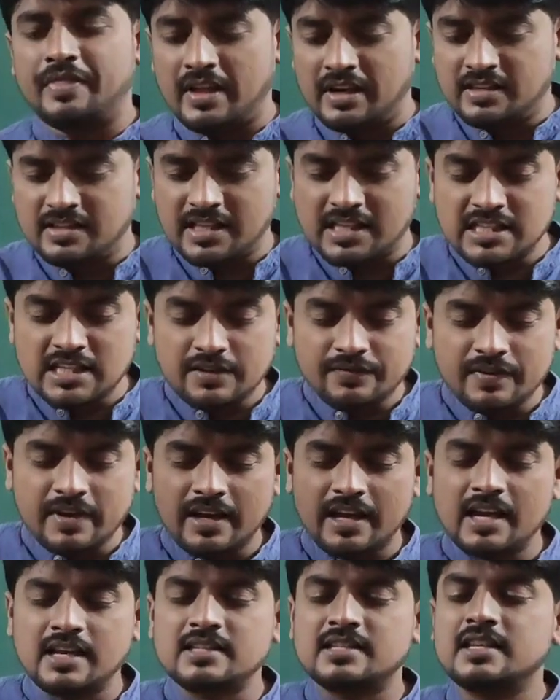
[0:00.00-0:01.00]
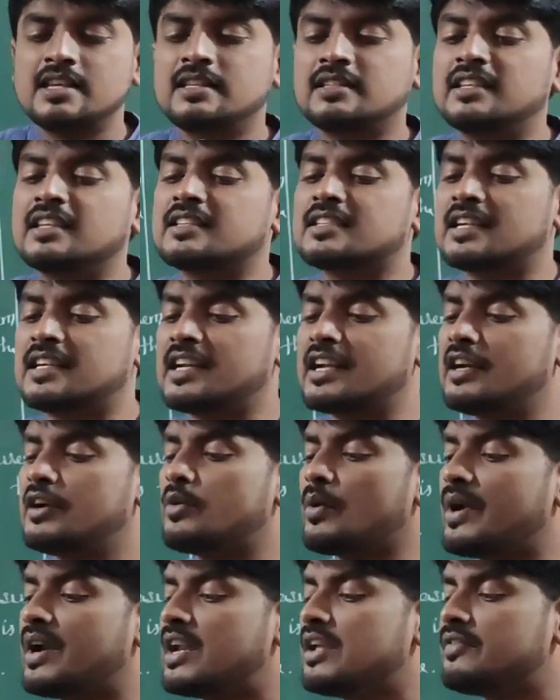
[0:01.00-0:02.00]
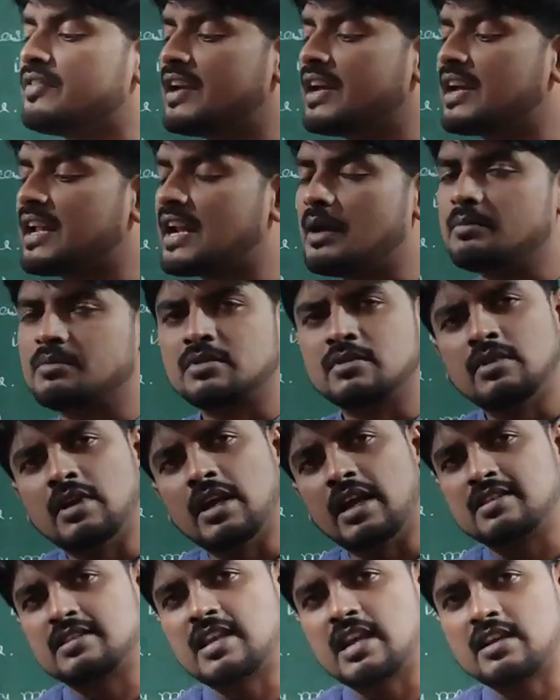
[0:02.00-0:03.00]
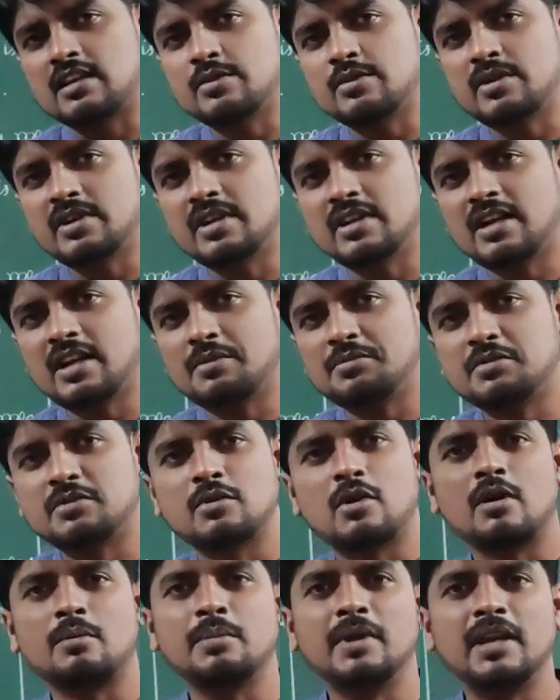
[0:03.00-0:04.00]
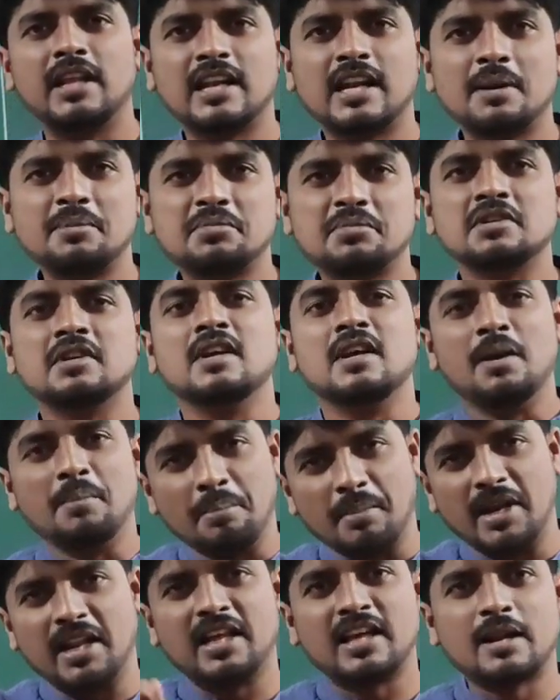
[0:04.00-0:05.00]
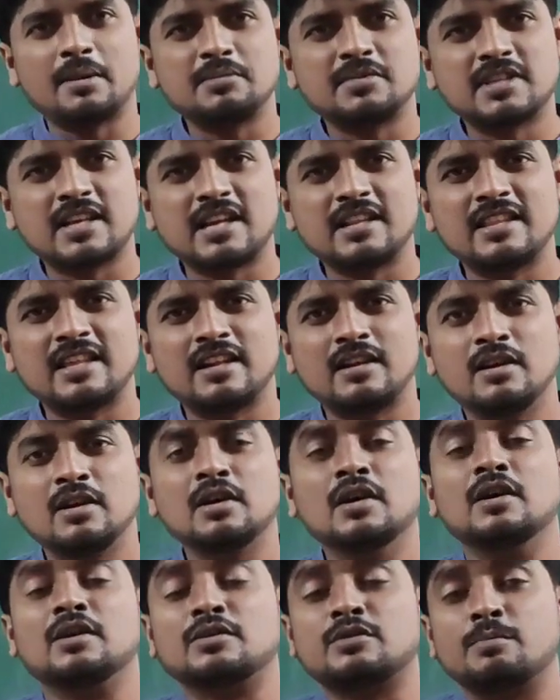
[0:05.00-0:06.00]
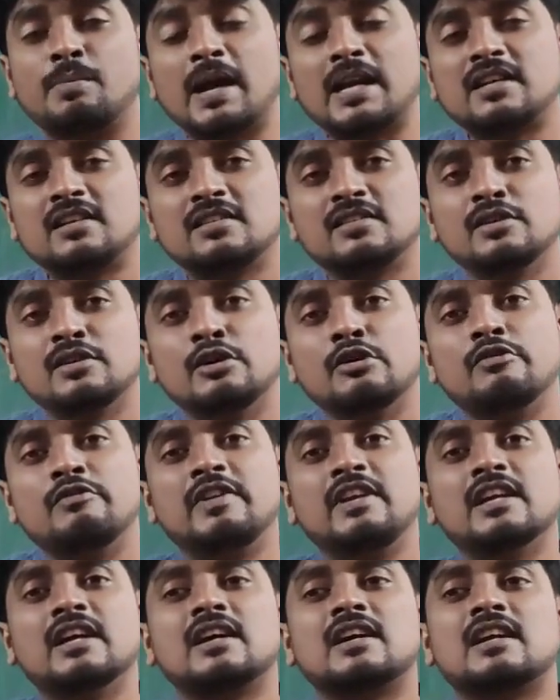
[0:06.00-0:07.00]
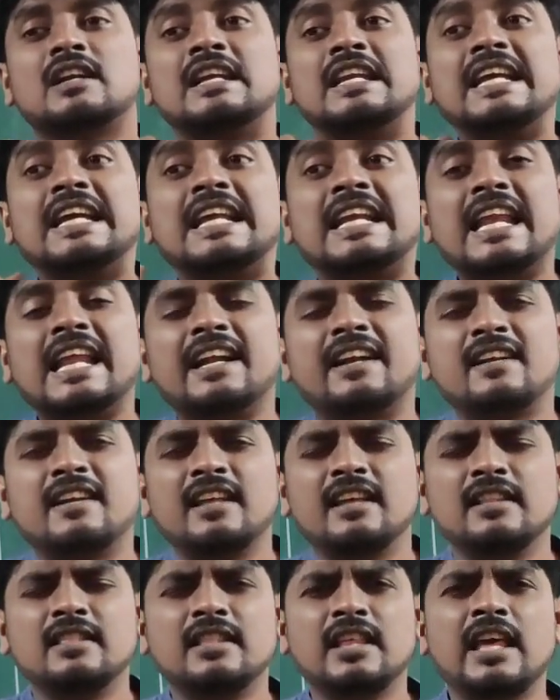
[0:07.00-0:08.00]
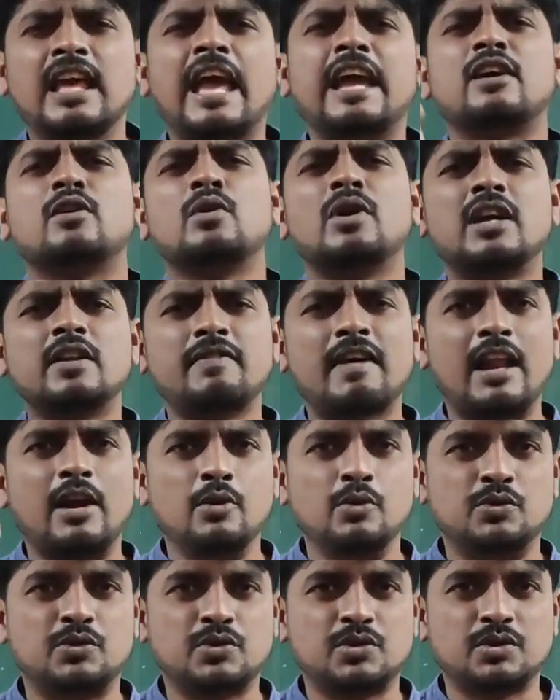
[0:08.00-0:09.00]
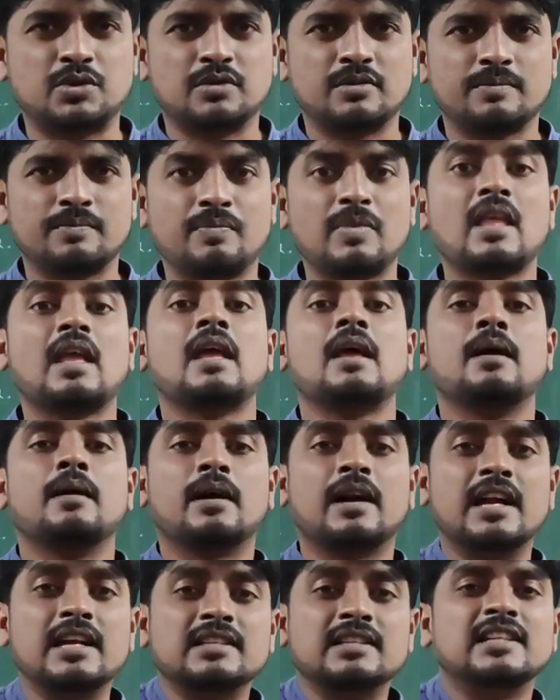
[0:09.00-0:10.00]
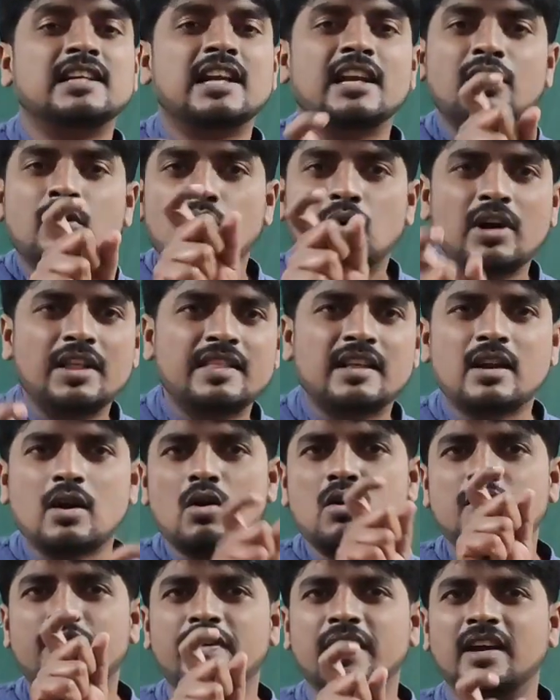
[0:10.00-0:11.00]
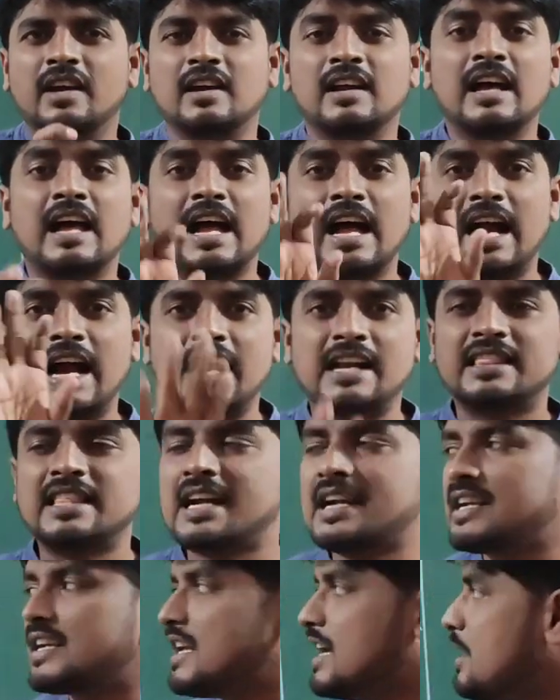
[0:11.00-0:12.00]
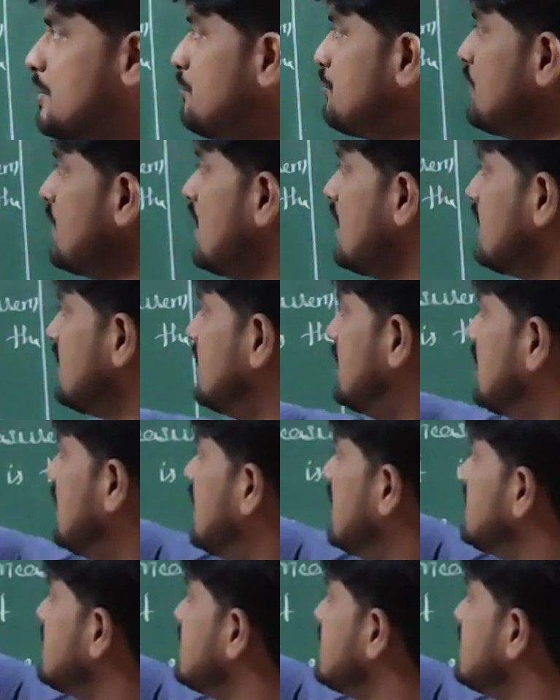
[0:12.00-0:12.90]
Then 65 kg, 625 grams. Exactly 20 grams, not milligrams. Milligrams are there. So, but we are neglecting the accurate values, considering only the round figure. At that time, the